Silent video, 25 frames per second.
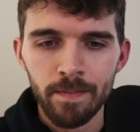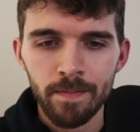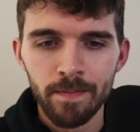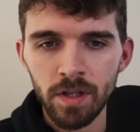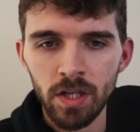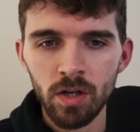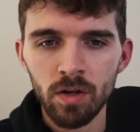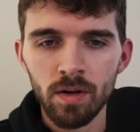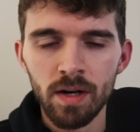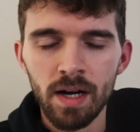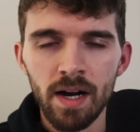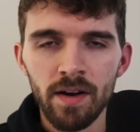
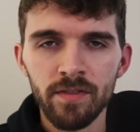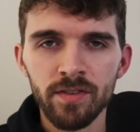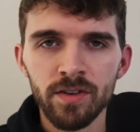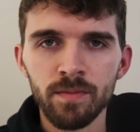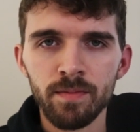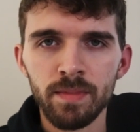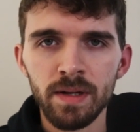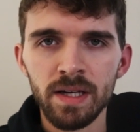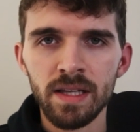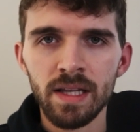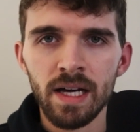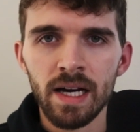You don't have to
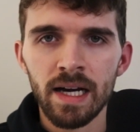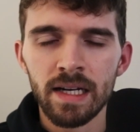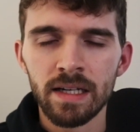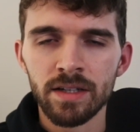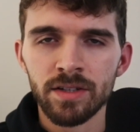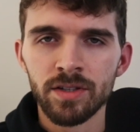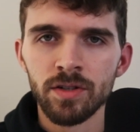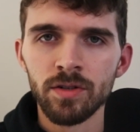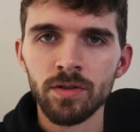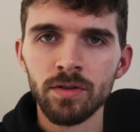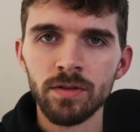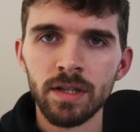be
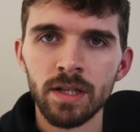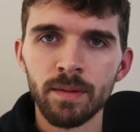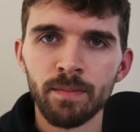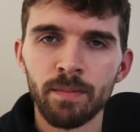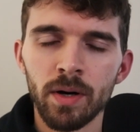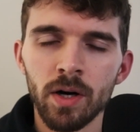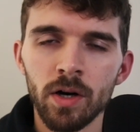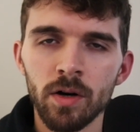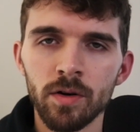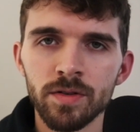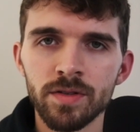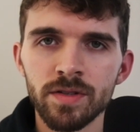that dude that
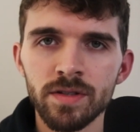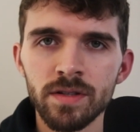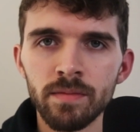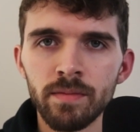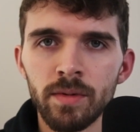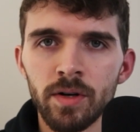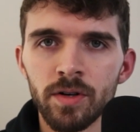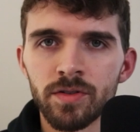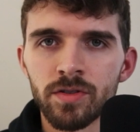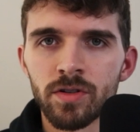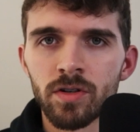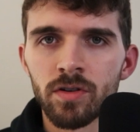posts the
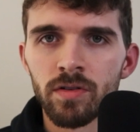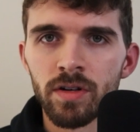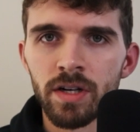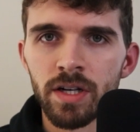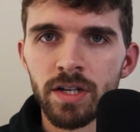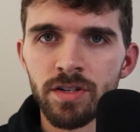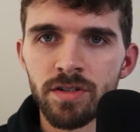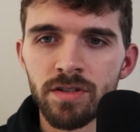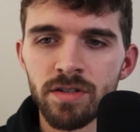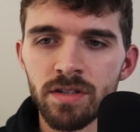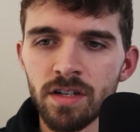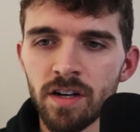most
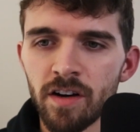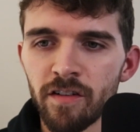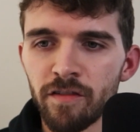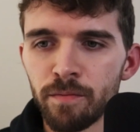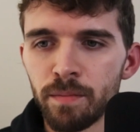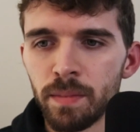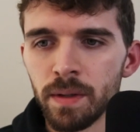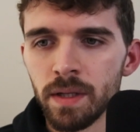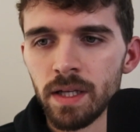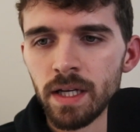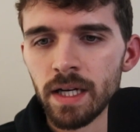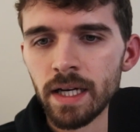cringe
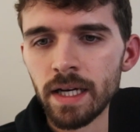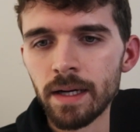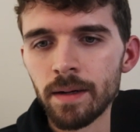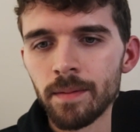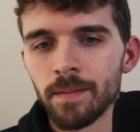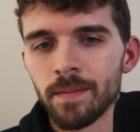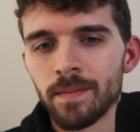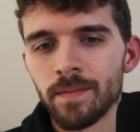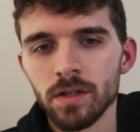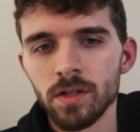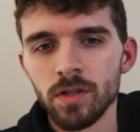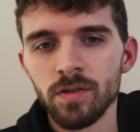stuff, but like,
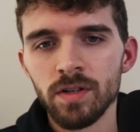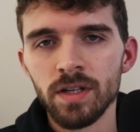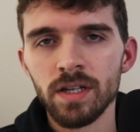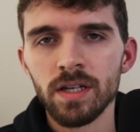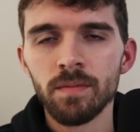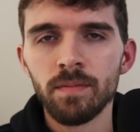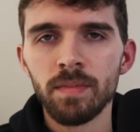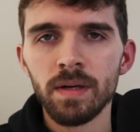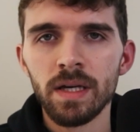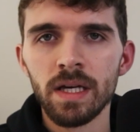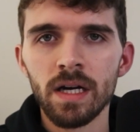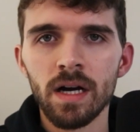you need
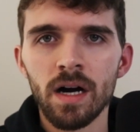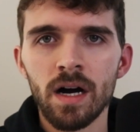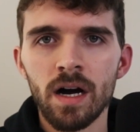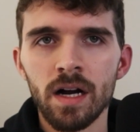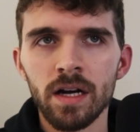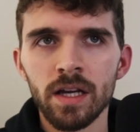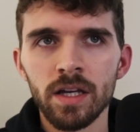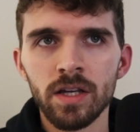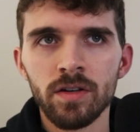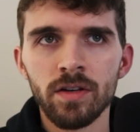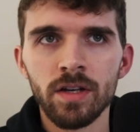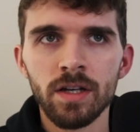to be
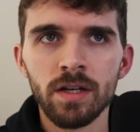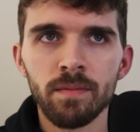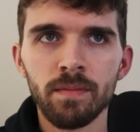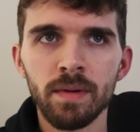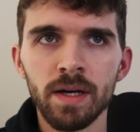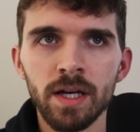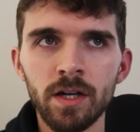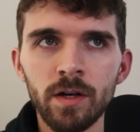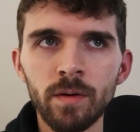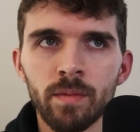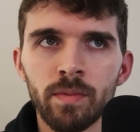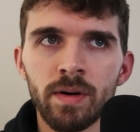on it. You need to
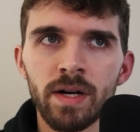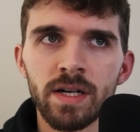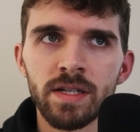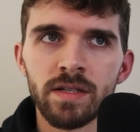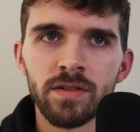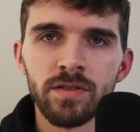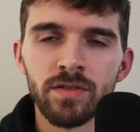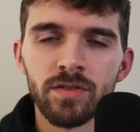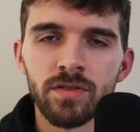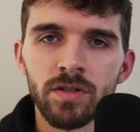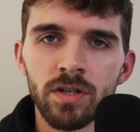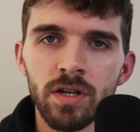make your
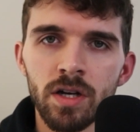presence